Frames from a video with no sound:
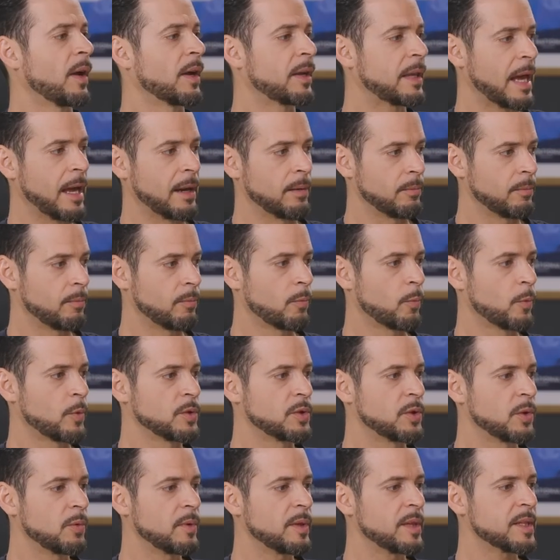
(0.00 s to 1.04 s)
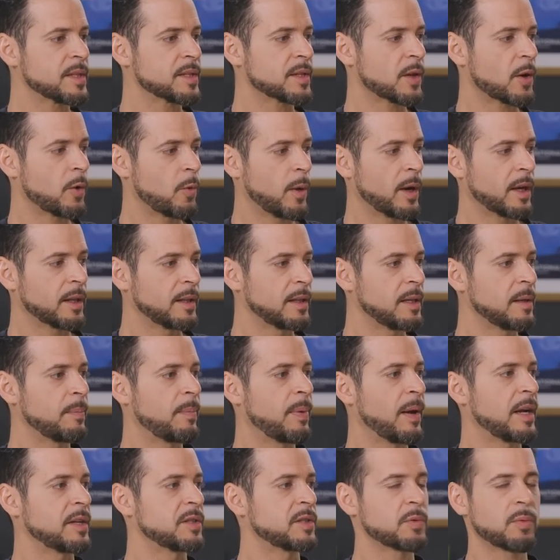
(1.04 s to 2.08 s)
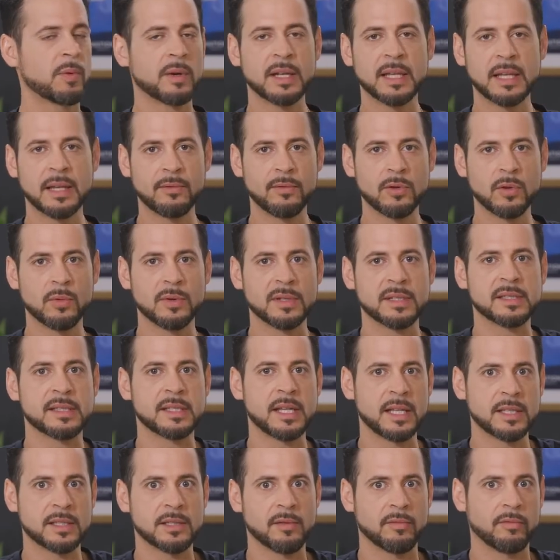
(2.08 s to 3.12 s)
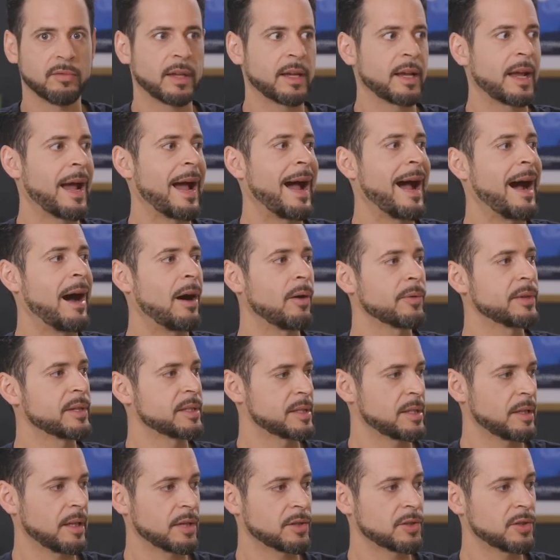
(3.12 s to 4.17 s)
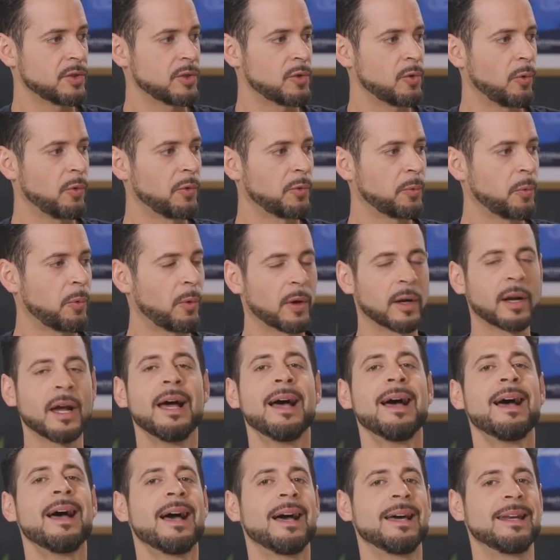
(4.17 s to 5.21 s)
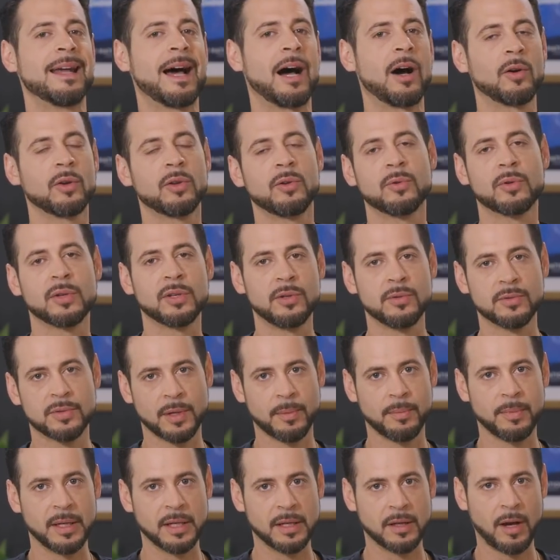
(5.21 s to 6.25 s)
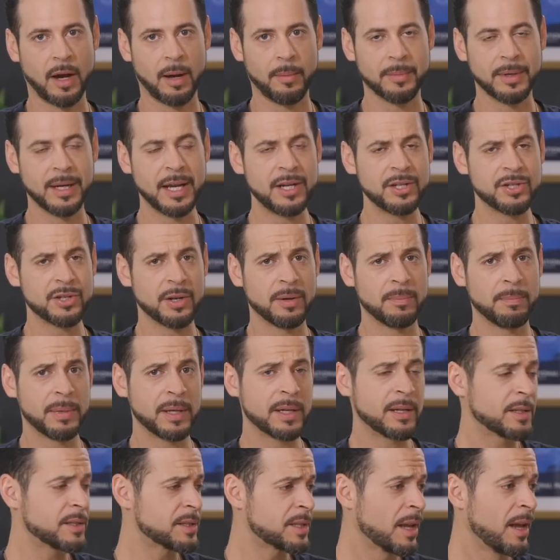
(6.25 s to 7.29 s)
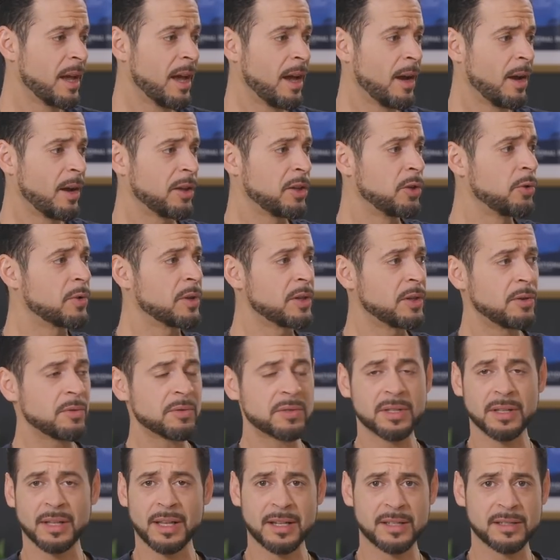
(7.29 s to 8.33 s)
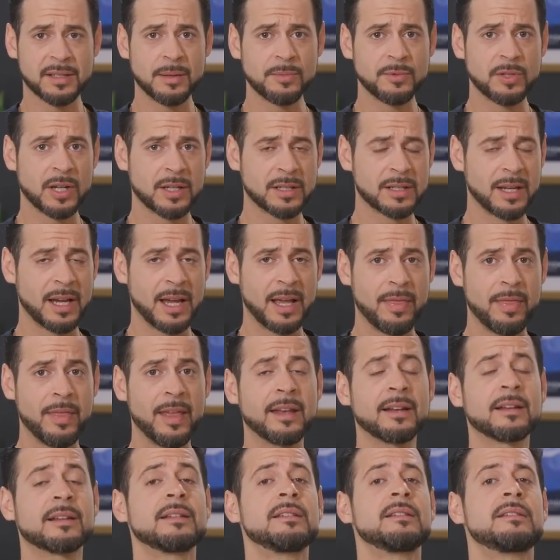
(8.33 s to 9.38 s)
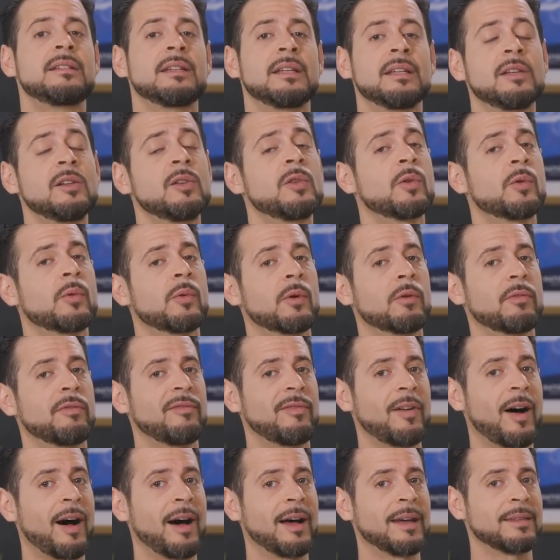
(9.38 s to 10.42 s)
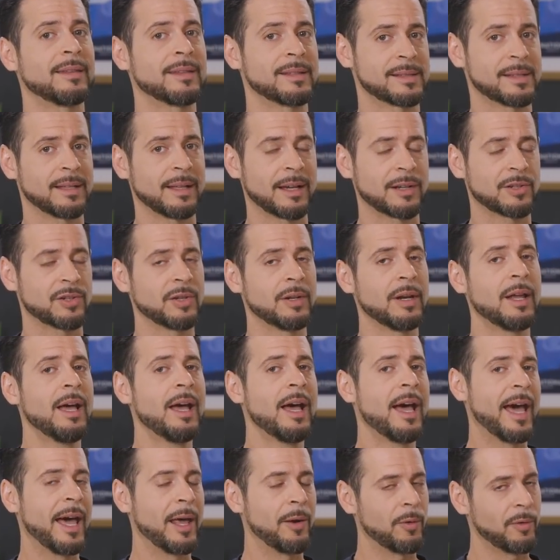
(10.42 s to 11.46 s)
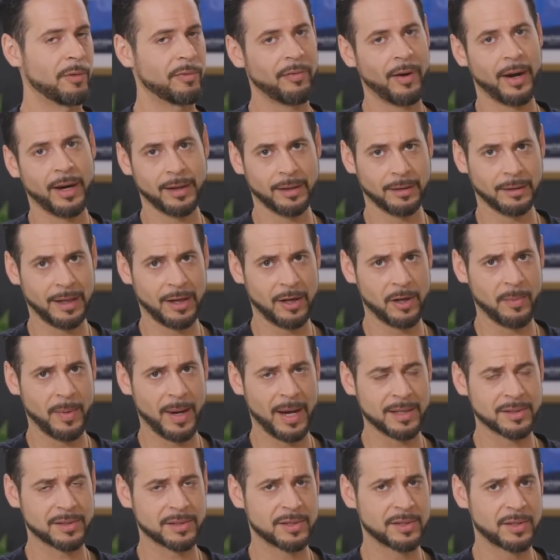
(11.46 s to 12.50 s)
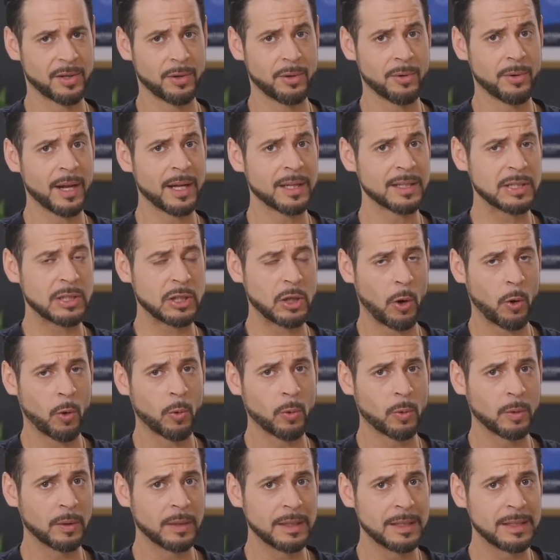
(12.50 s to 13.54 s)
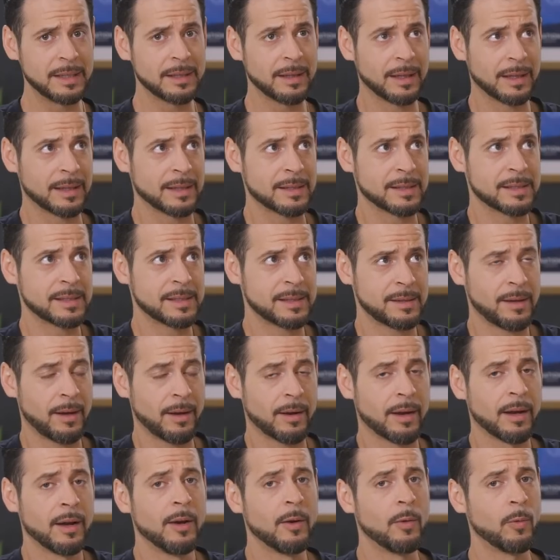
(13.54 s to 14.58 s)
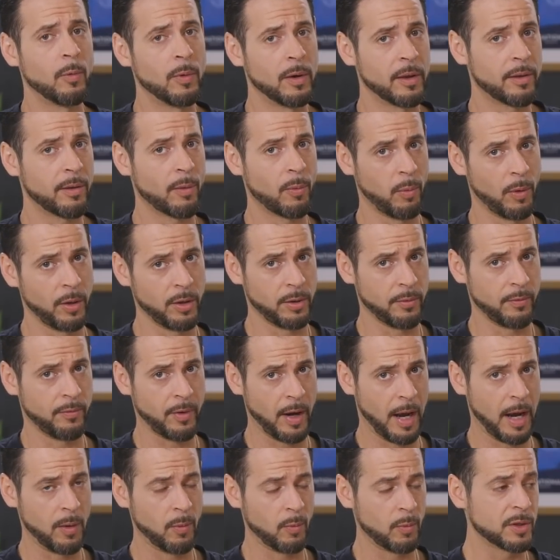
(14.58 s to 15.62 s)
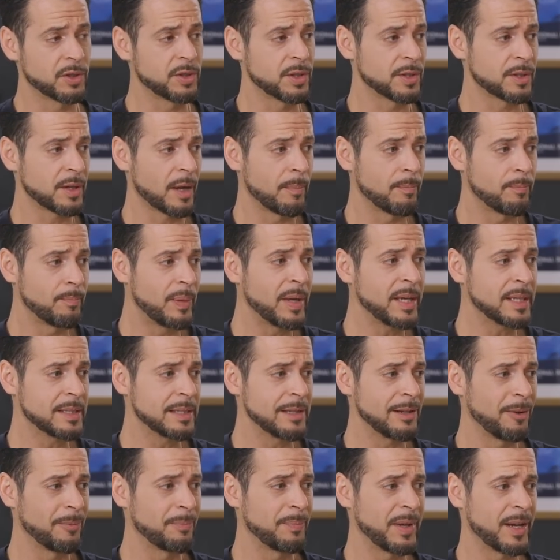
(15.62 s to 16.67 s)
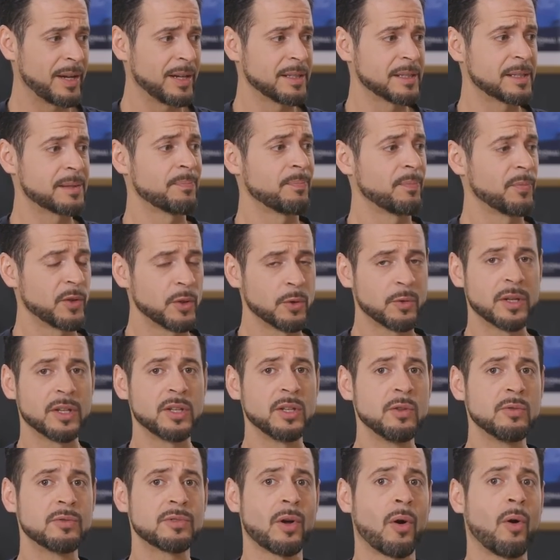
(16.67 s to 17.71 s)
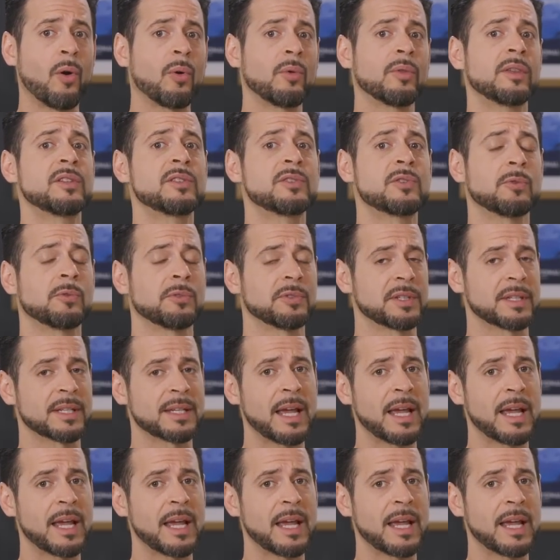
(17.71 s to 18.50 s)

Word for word: again, we're doing this quickly, but I just want to give you a sense of like how these selection tools work and how you can use them in combination, because You can use Select Subject and then continue to refine the selection and refine a layer mask. So you're not totally like stuck with what you've got, which is a big deal because you can use all these tools